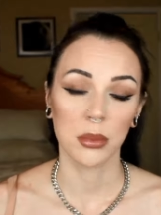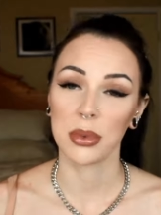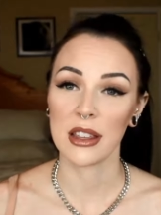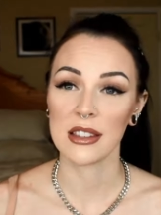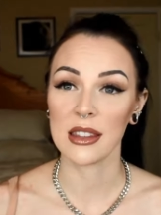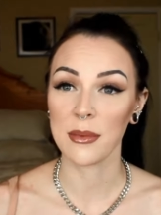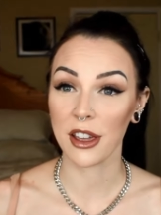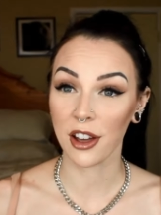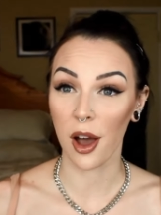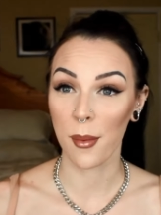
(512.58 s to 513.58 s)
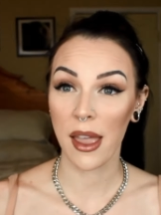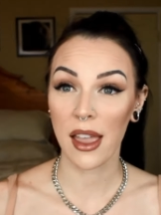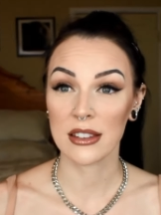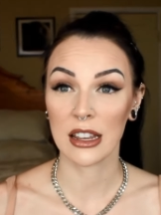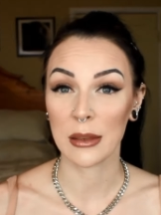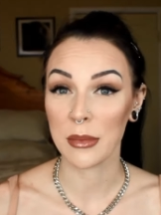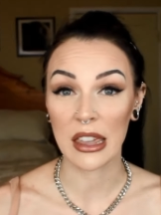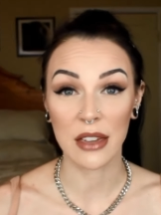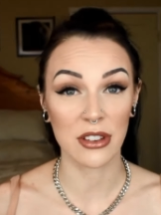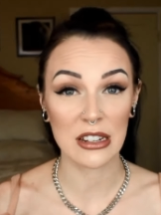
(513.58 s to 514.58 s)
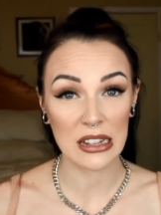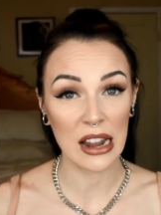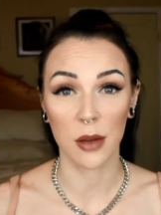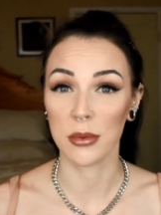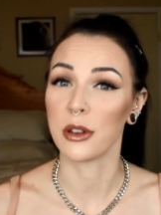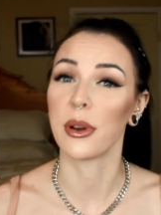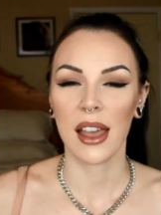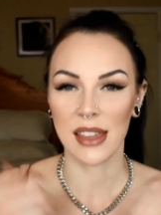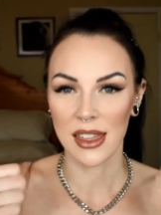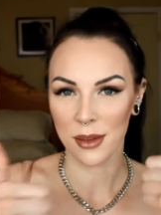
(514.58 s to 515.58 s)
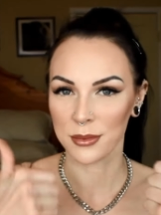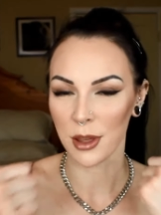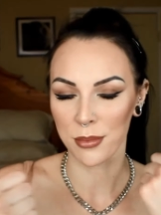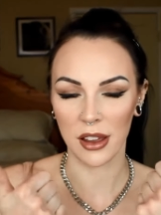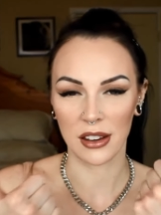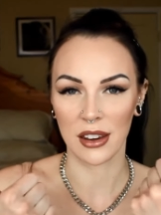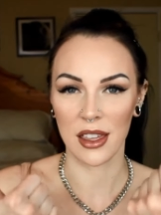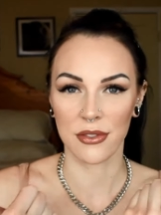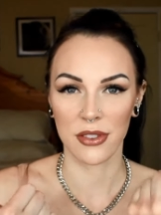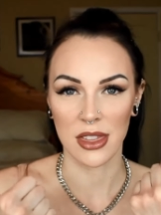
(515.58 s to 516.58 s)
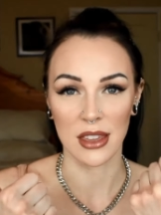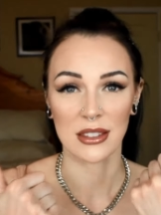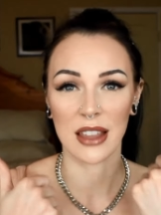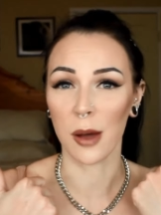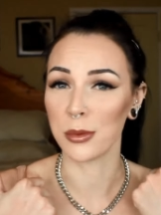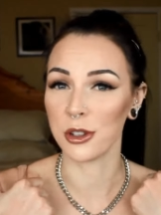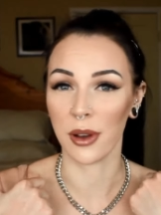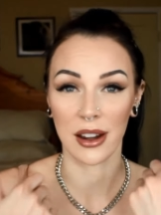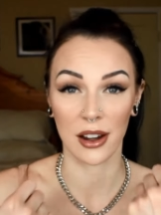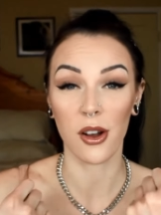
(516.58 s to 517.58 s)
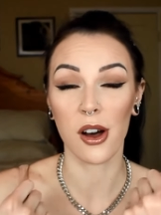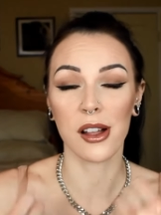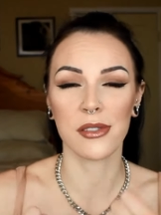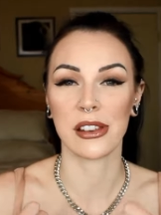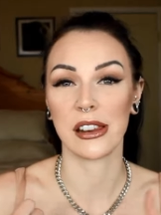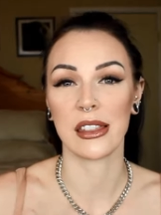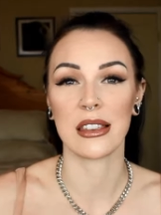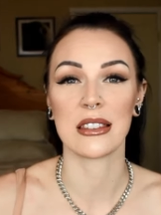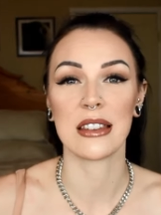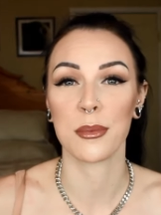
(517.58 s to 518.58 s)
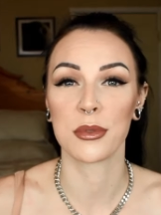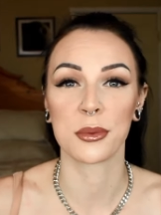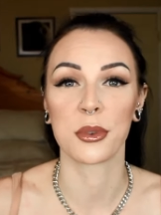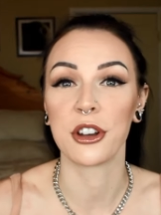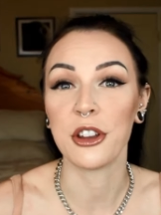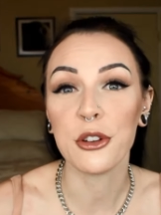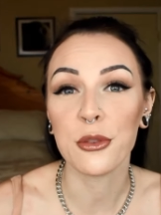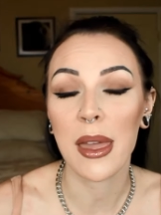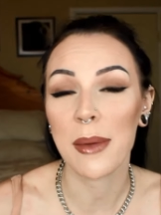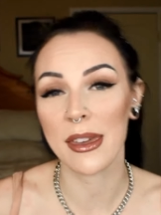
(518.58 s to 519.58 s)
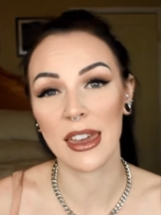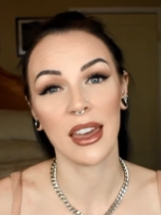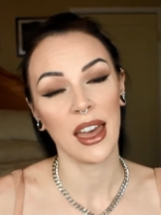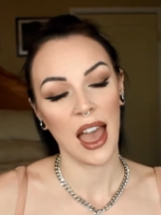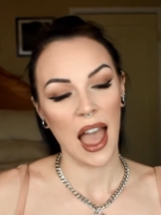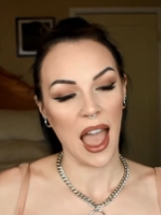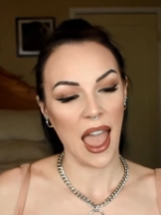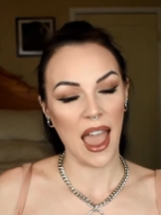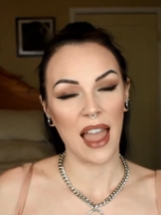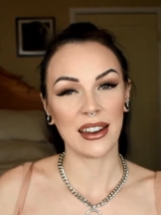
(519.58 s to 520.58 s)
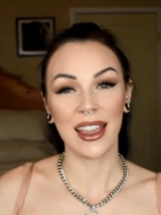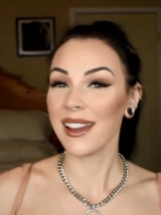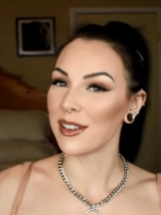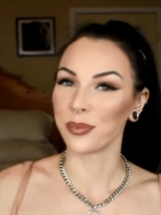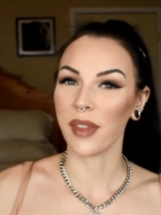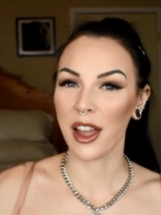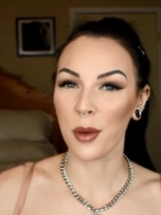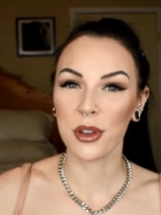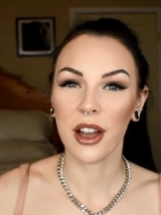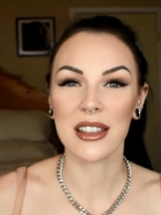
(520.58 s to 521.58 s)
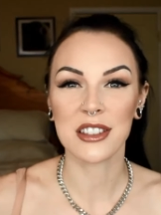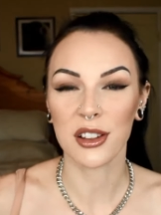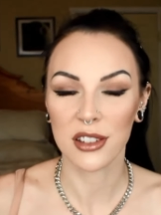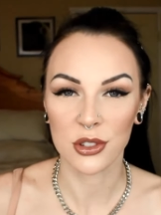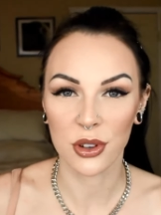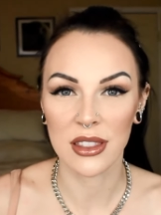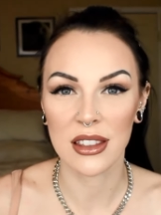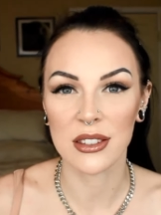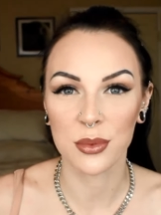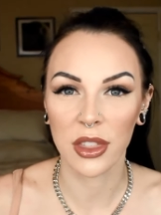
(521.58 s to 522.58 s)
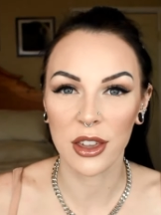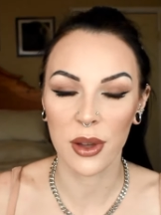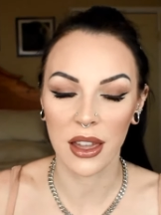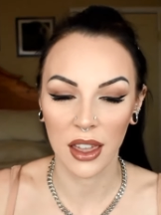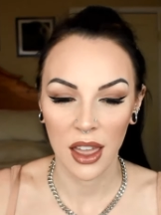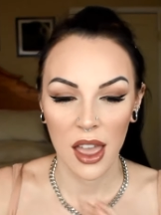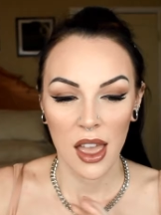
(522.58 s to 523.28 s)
Please leave me a comment telling me if it did help you. Hit that thumbs up button if this helped you out at all, if any of these tips were new maybe. And yeah, I hope you guys all enjoyed this really quick